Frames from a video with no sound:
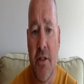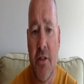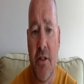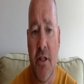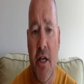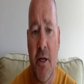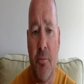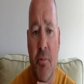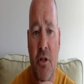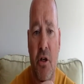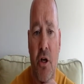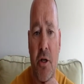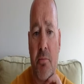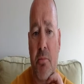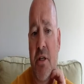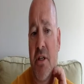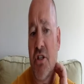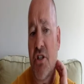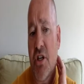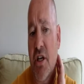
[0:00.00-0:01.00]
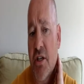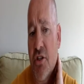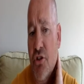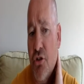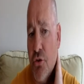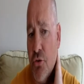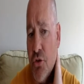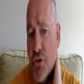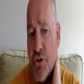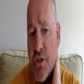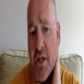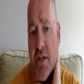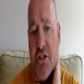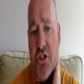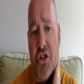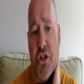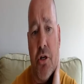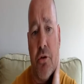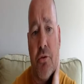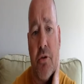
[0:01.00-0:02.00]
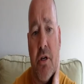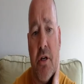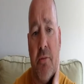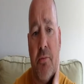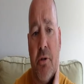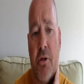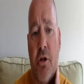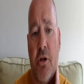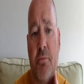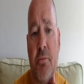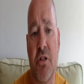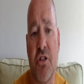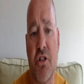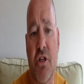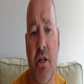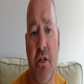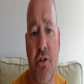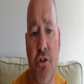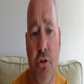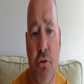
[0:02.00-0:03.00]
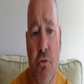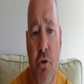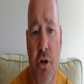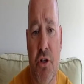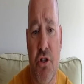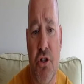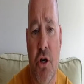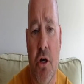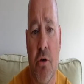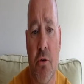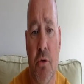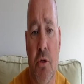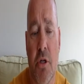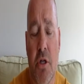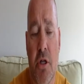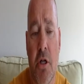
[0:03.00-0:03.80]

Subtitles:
Yeah, it'd be like me saying to you today, Joe. Yeah, it'd be like me saying to you, right, Joe,